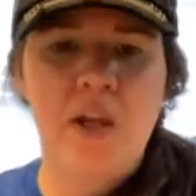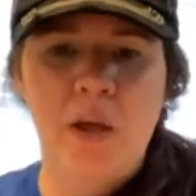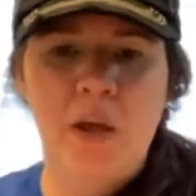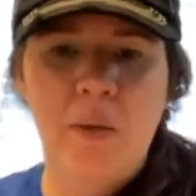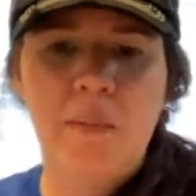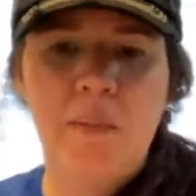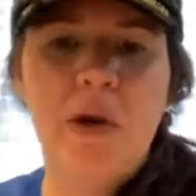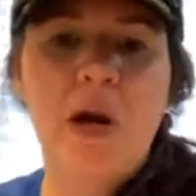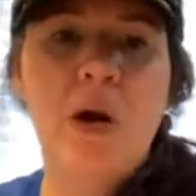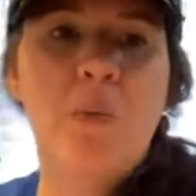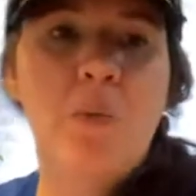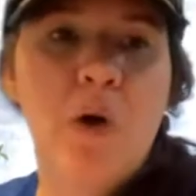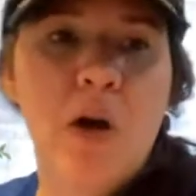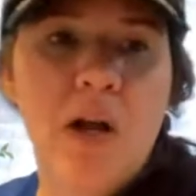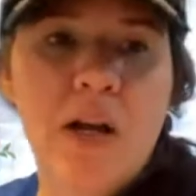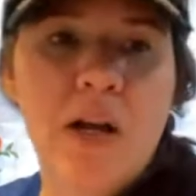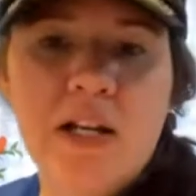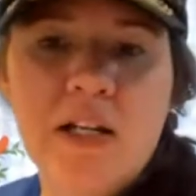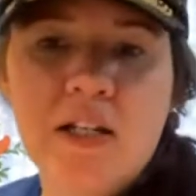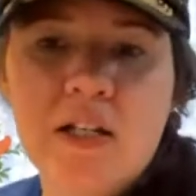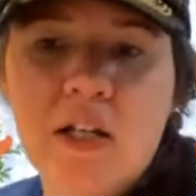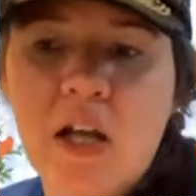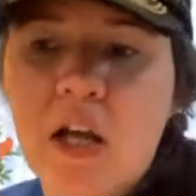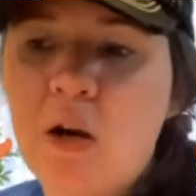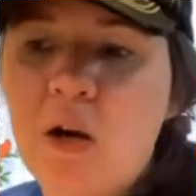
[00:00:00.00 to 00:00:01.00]
But I don't want
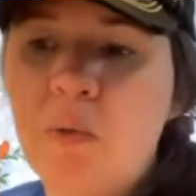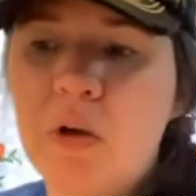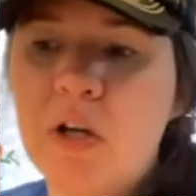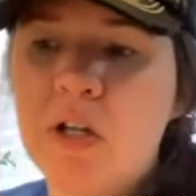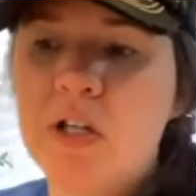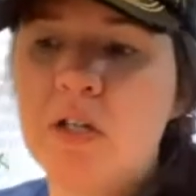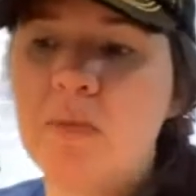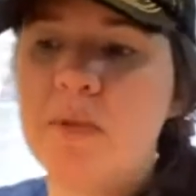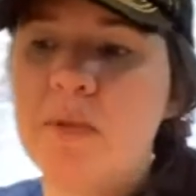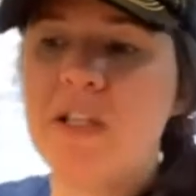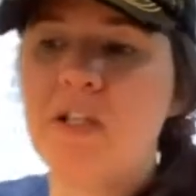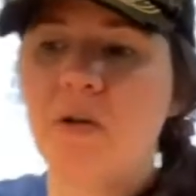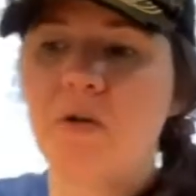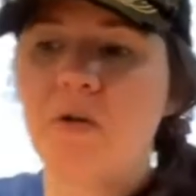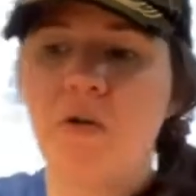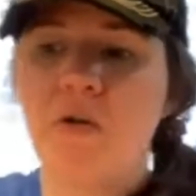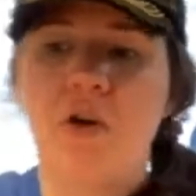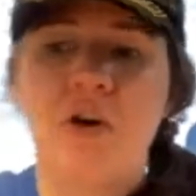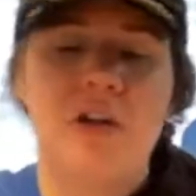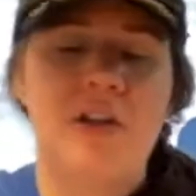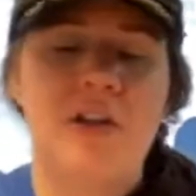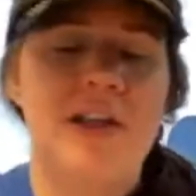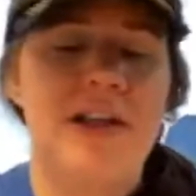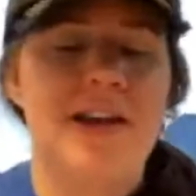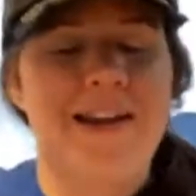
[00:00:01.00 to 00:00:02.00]
it to be so
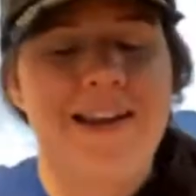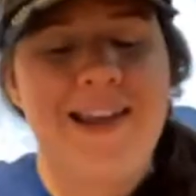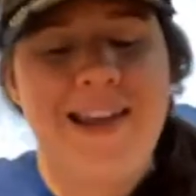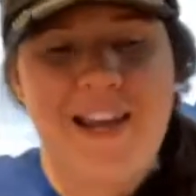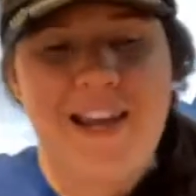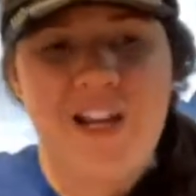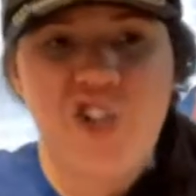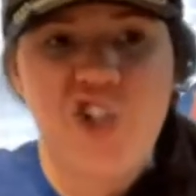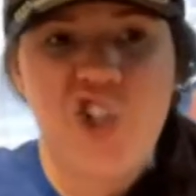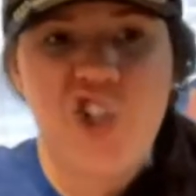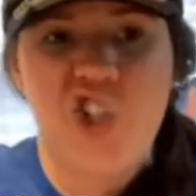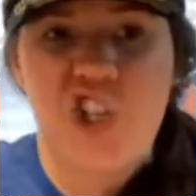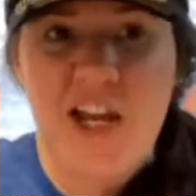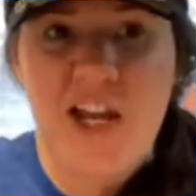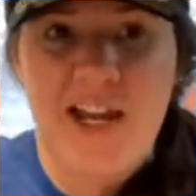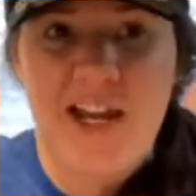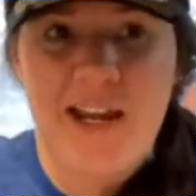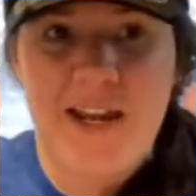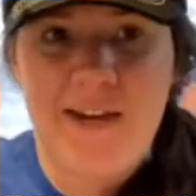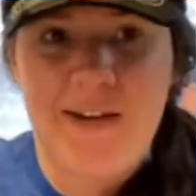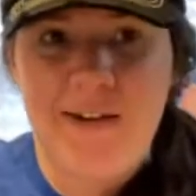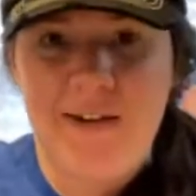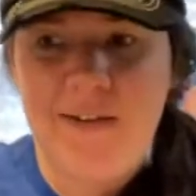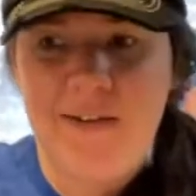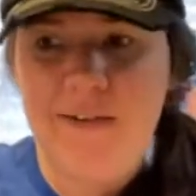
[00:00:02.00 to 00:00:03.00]
dark that I can't
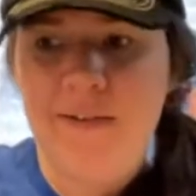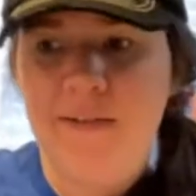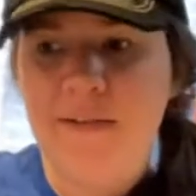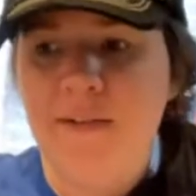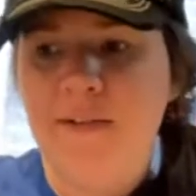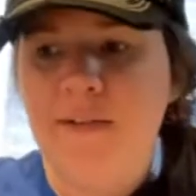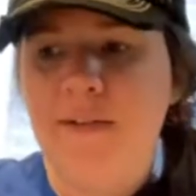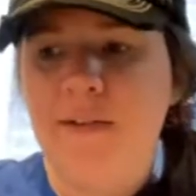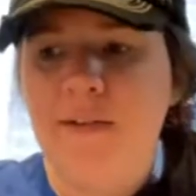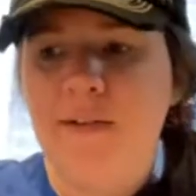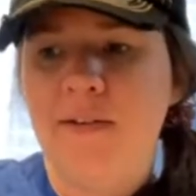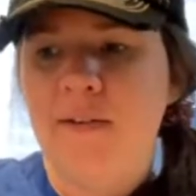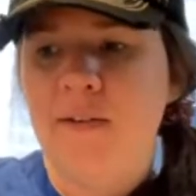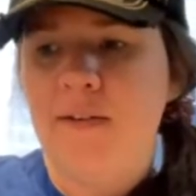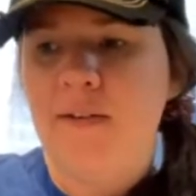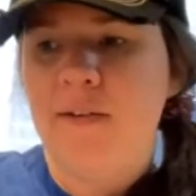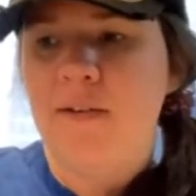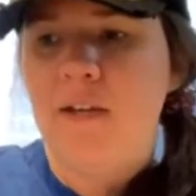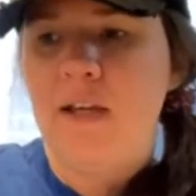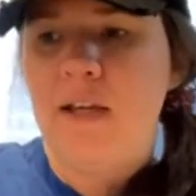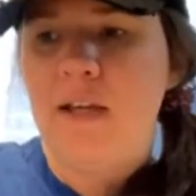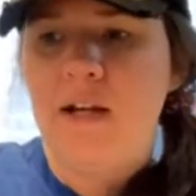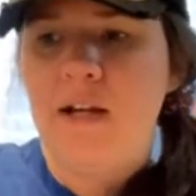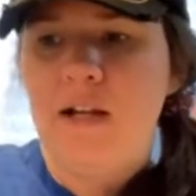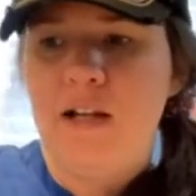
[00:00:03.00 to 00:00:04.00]
shade
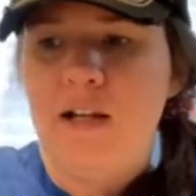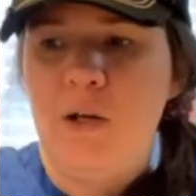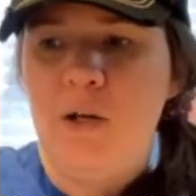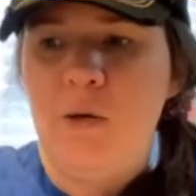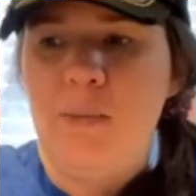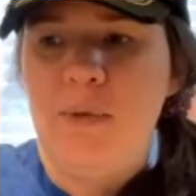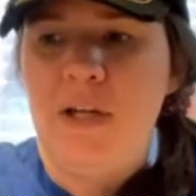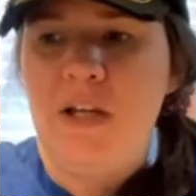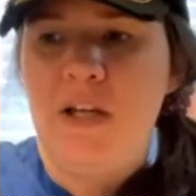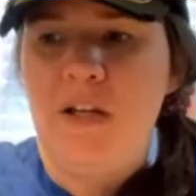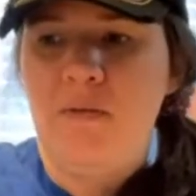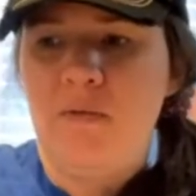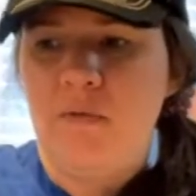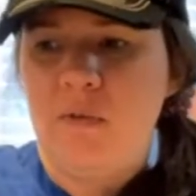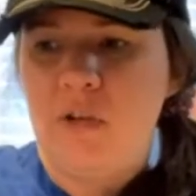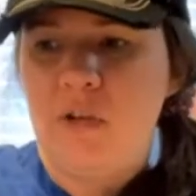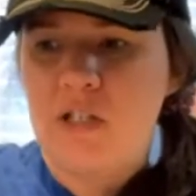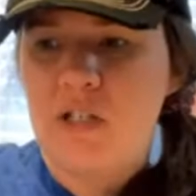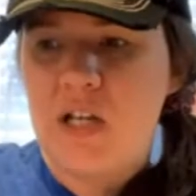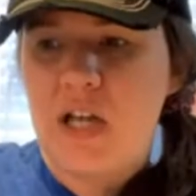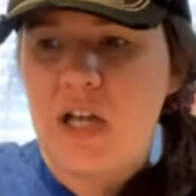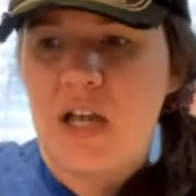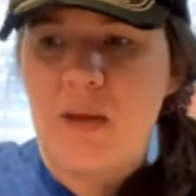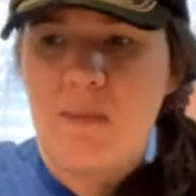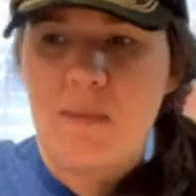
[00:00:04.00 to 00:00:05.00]
in a little bit, because
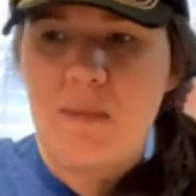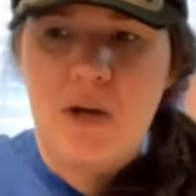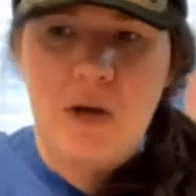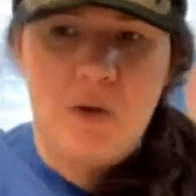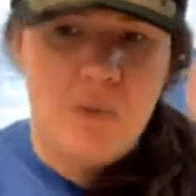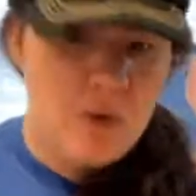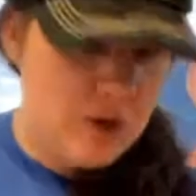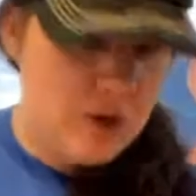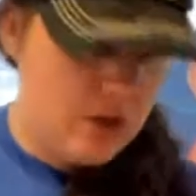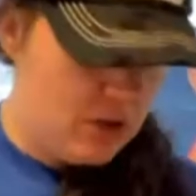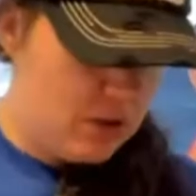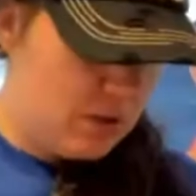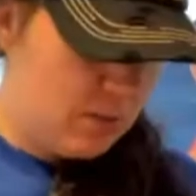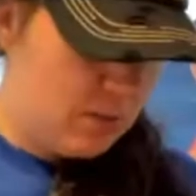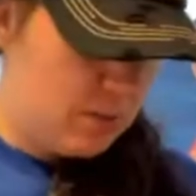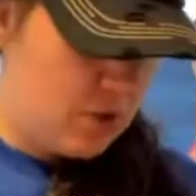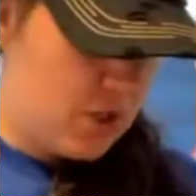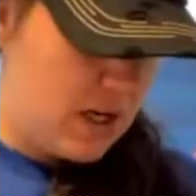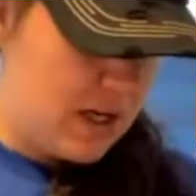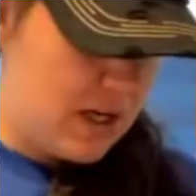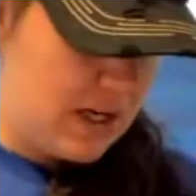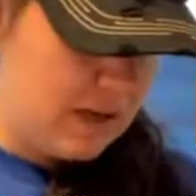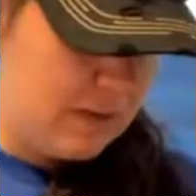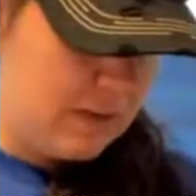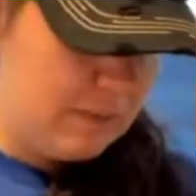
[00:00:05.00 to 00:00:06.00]
I am going to want to do some
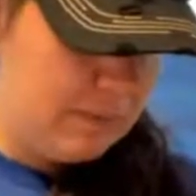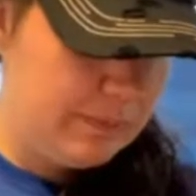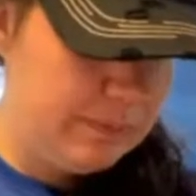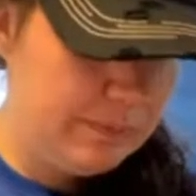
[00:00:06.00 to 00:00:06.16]
shading.